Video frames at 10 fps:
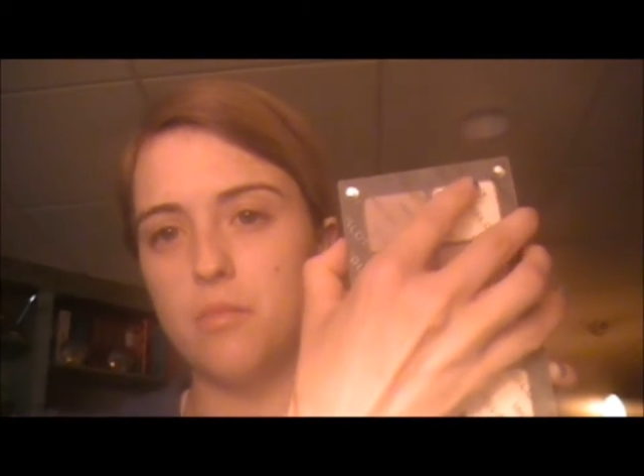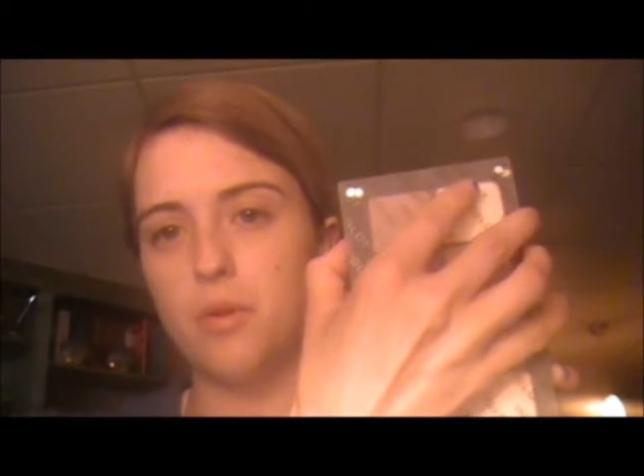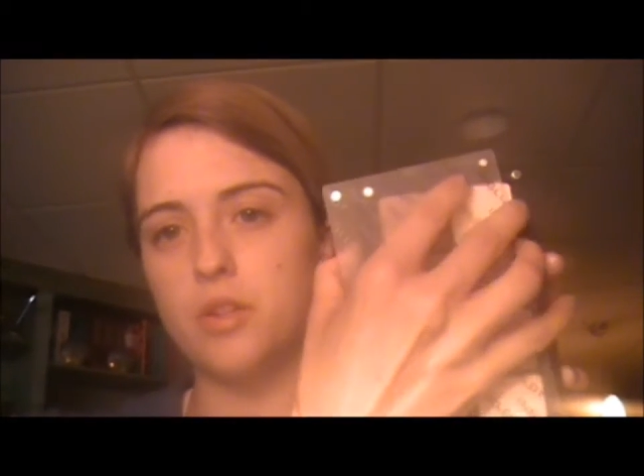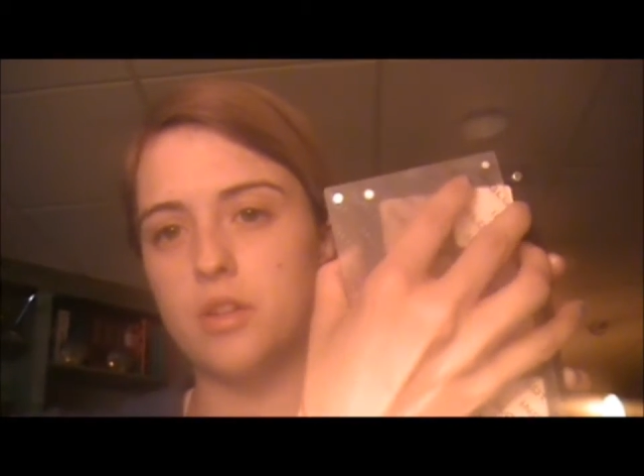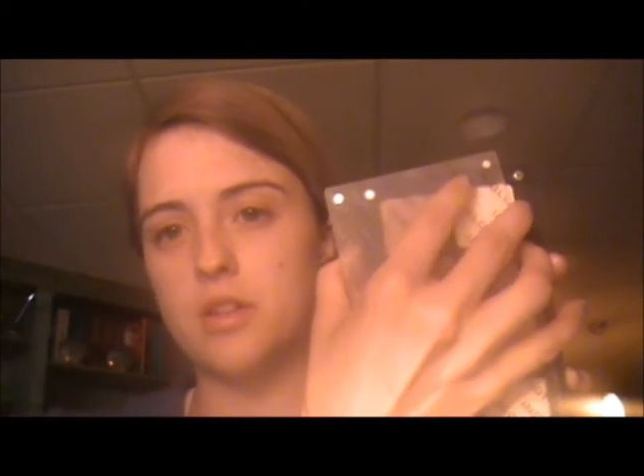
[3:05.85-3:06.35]

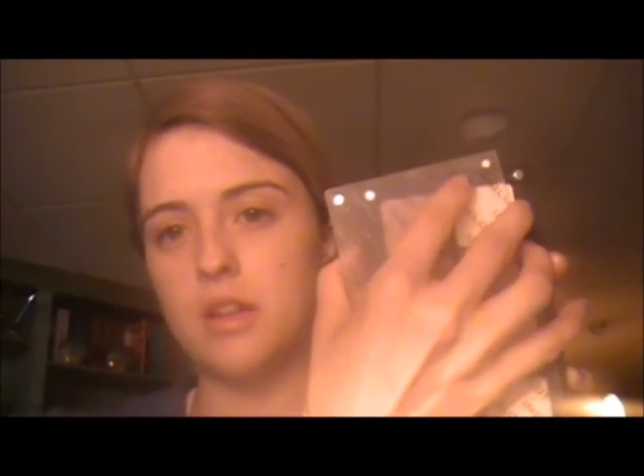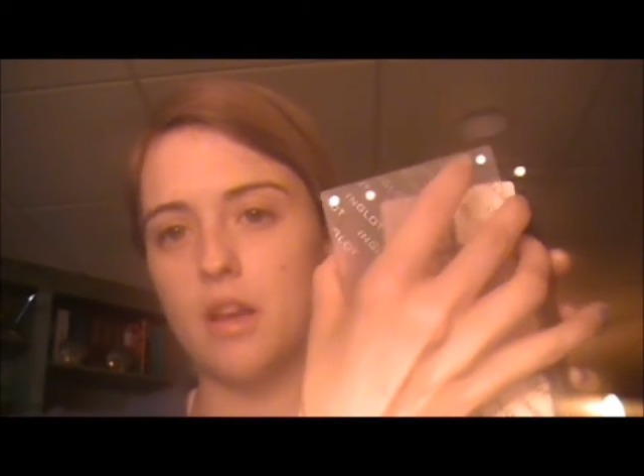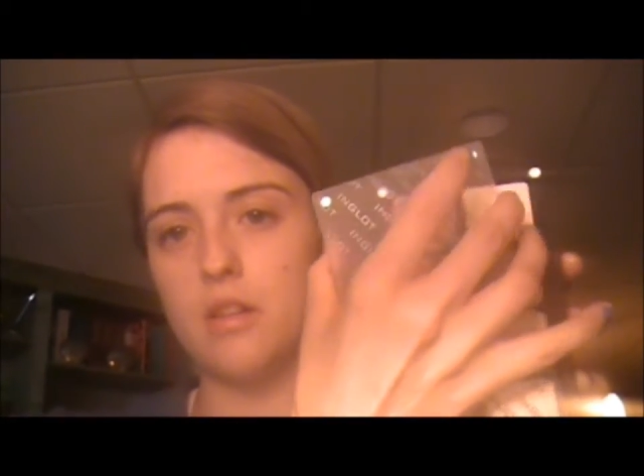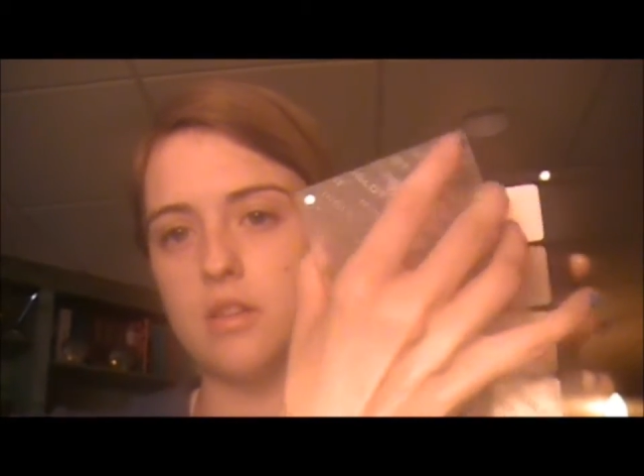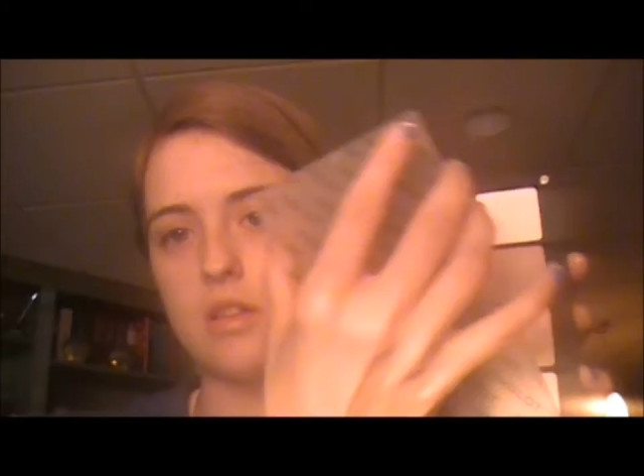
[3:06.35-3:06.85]
push on the
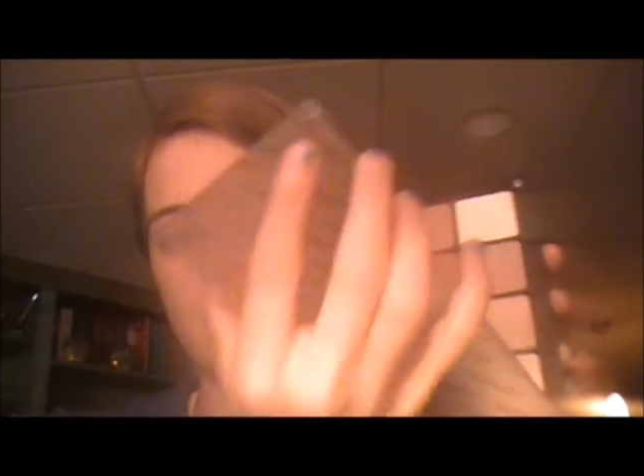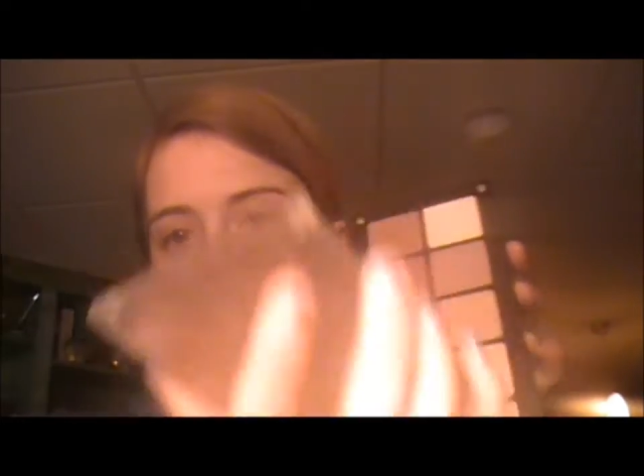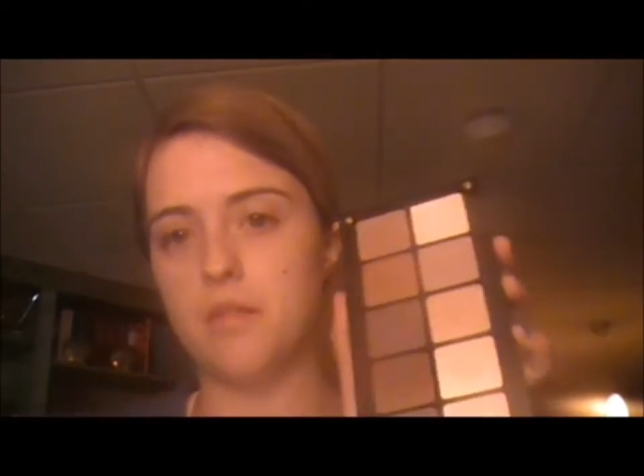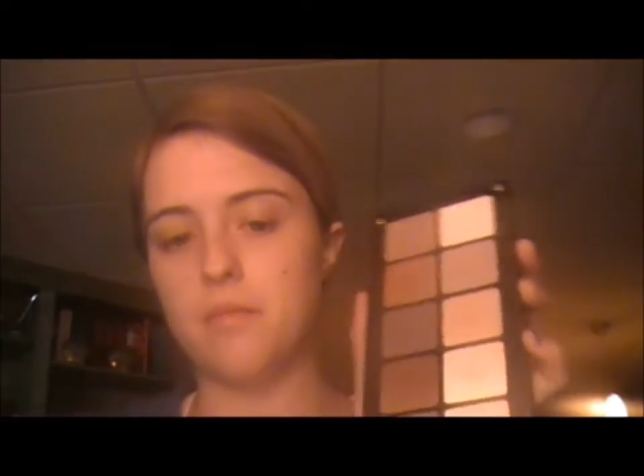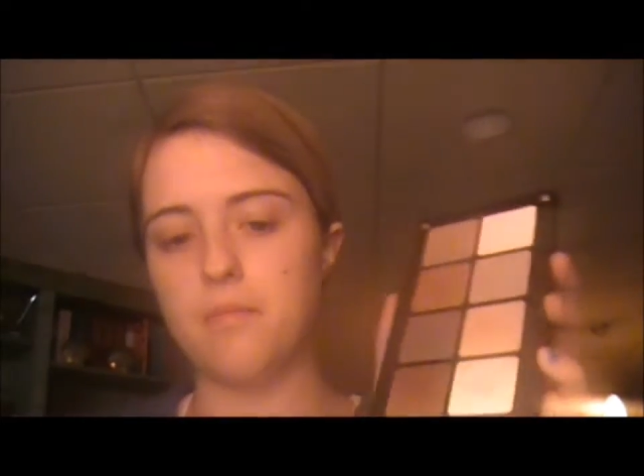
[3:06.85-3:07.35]
side to slide
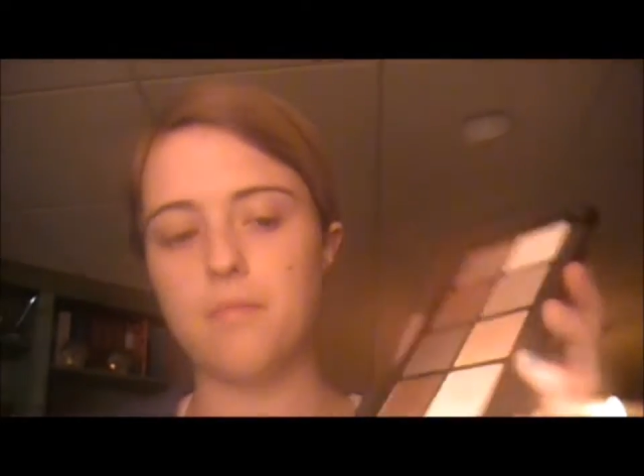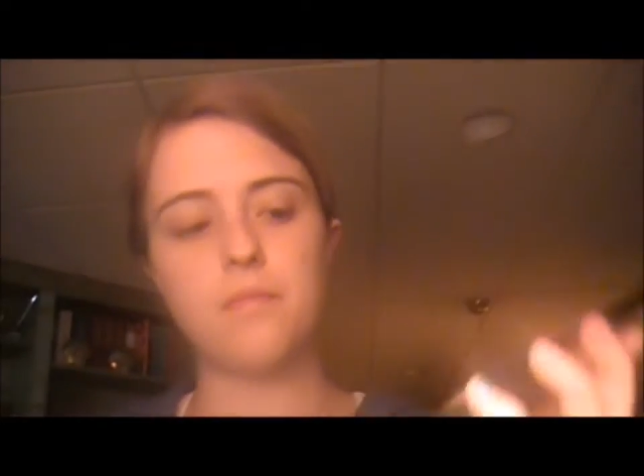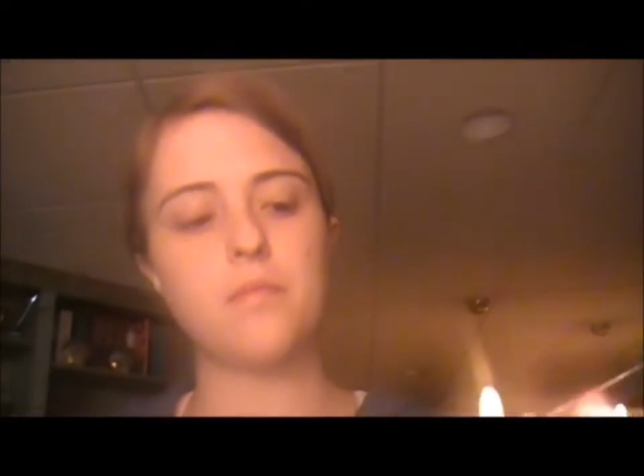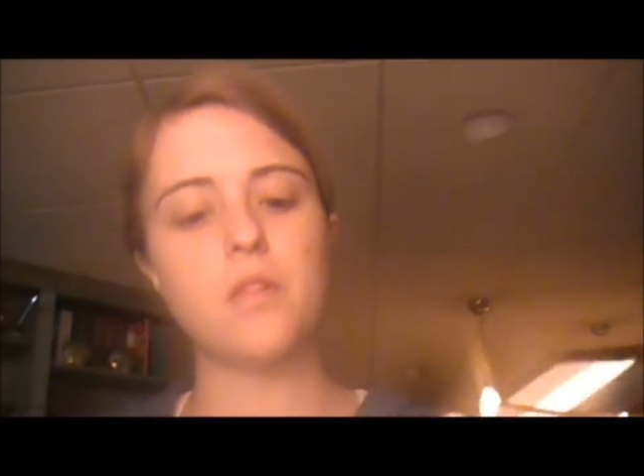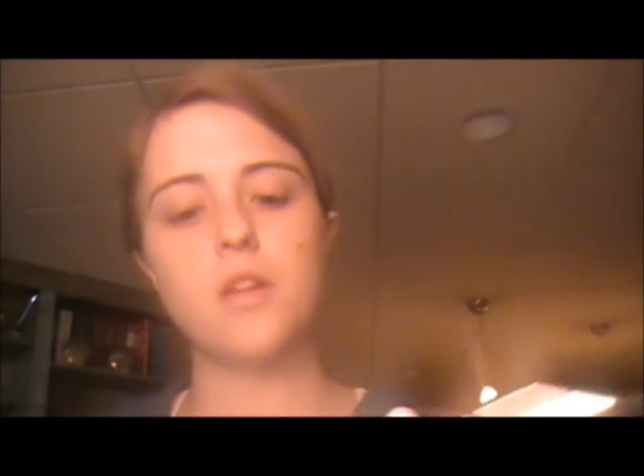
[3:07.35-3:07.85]
it.
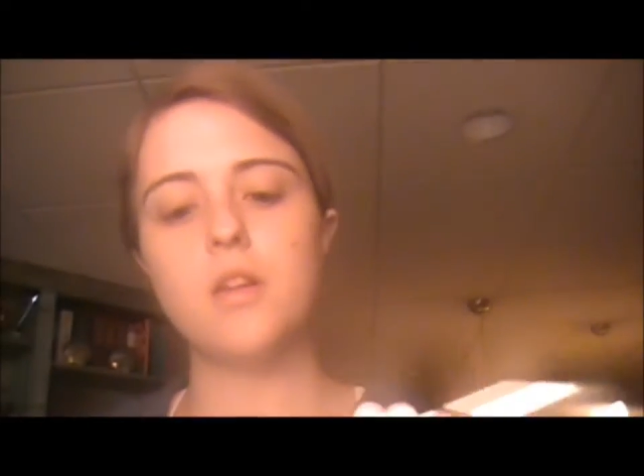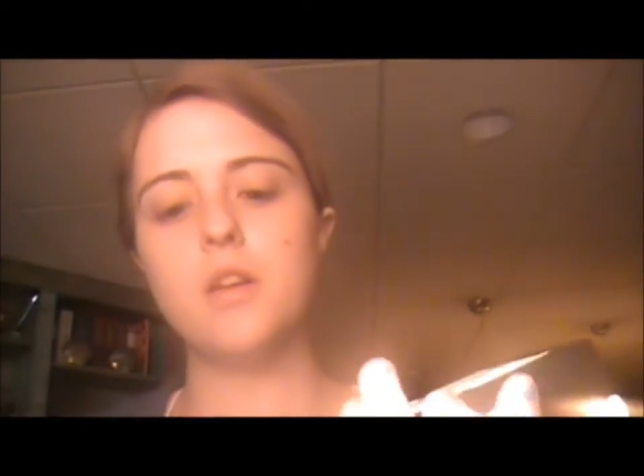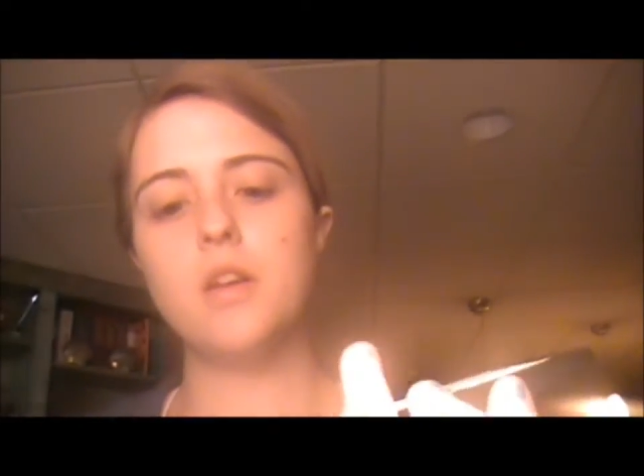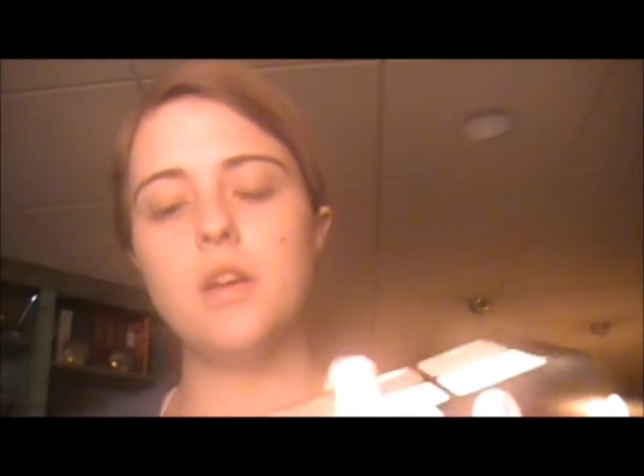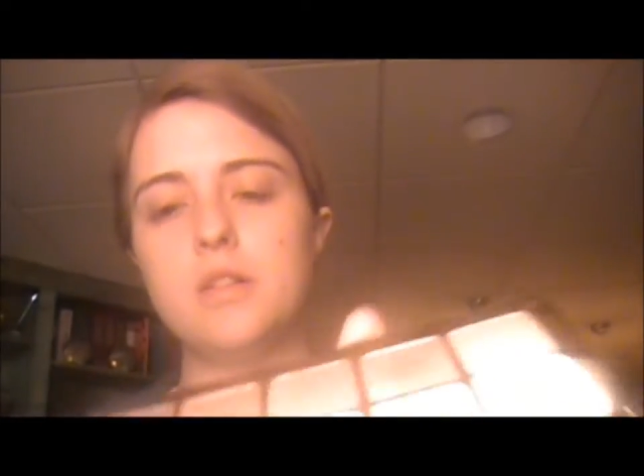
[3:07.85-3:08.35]

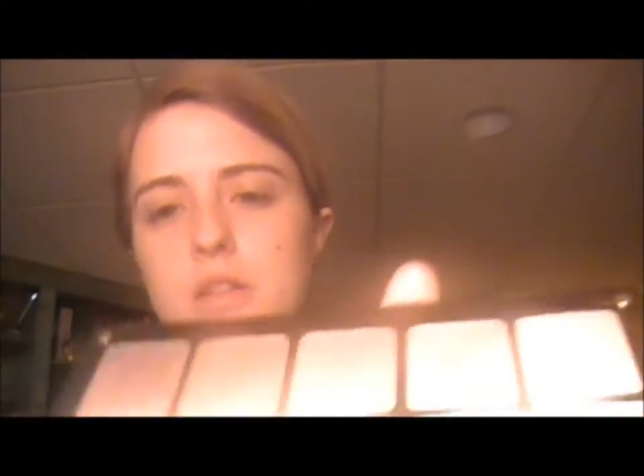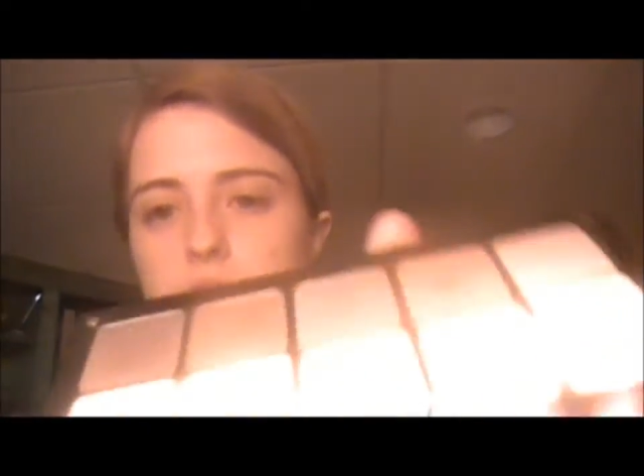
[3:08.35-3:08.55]
And here's